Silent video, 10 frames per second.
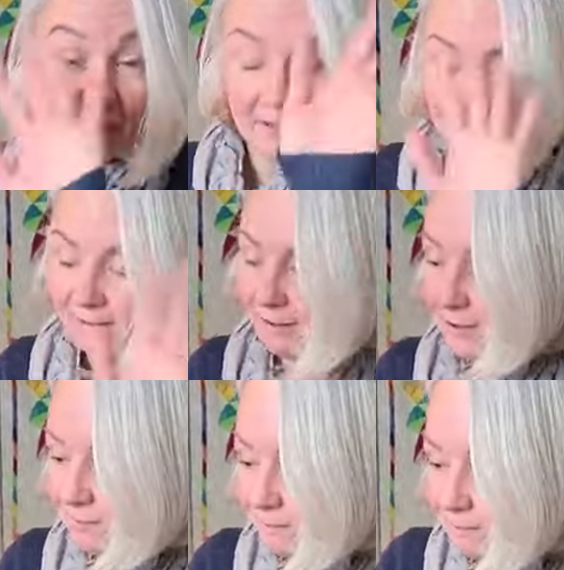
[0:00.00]
Hey
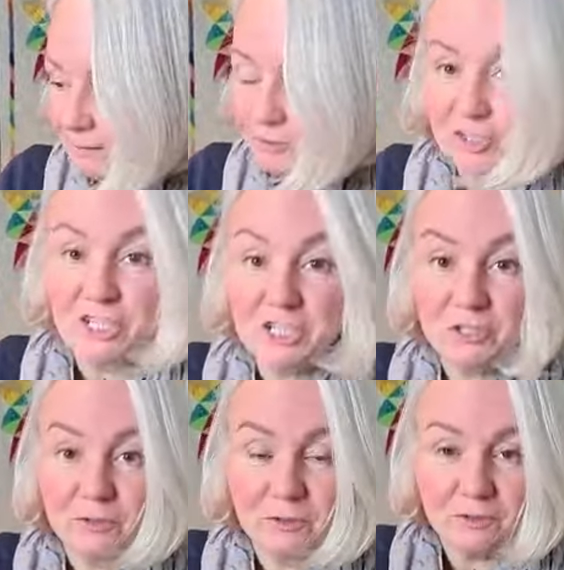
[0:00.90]
Sarah.
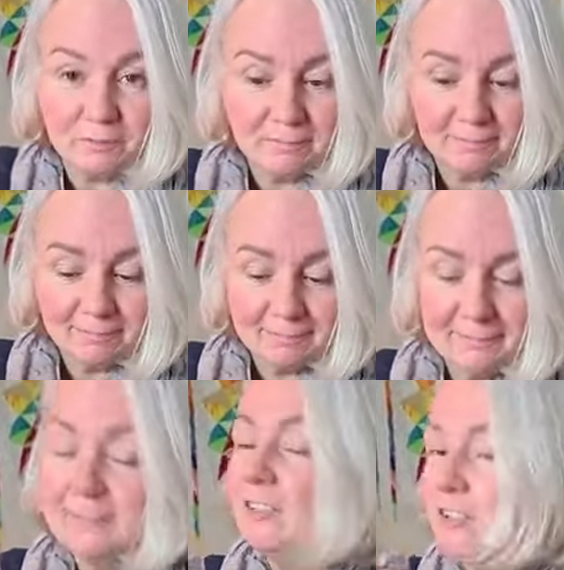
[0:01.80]
Cheers.
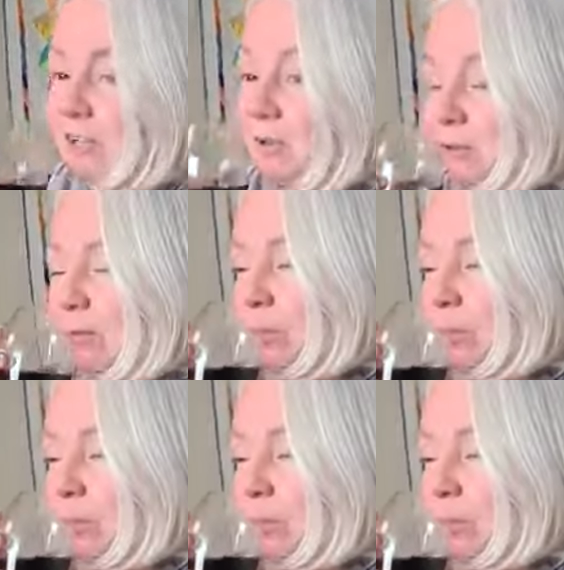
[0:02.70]
Cheers.